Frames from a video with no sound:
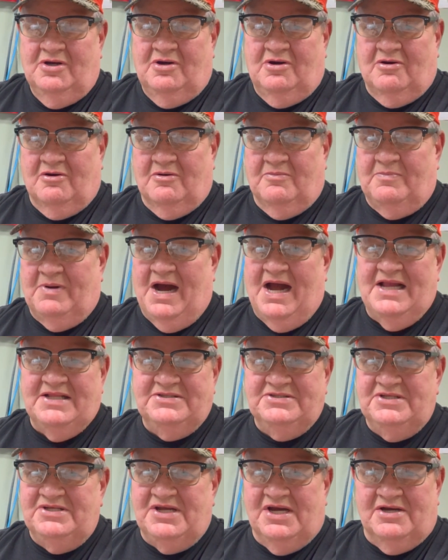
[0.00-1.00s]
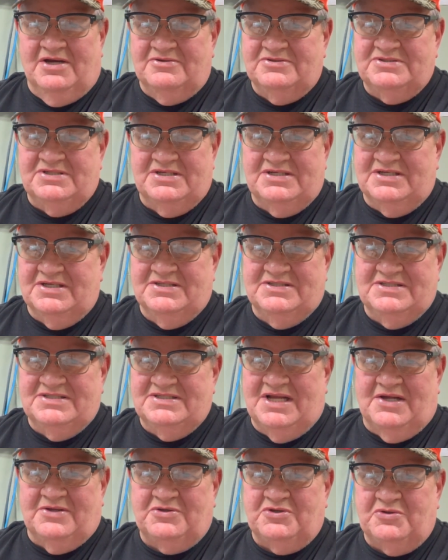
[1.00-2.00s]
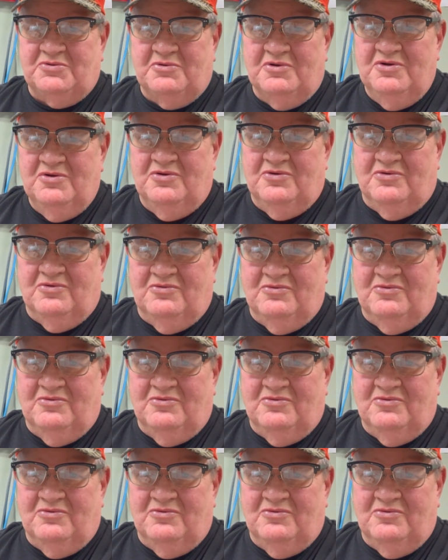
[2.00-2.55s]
or Biden tells you, because it's not true.